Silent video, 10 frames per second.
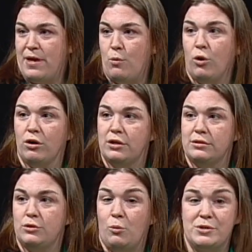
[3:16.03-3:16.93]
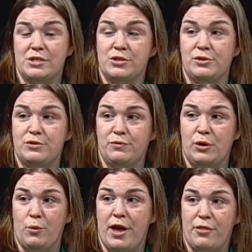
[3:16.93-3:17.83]
They work almost
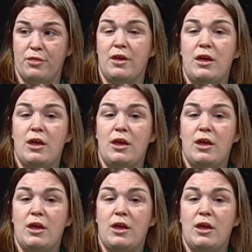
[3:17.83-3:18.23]
exclusively with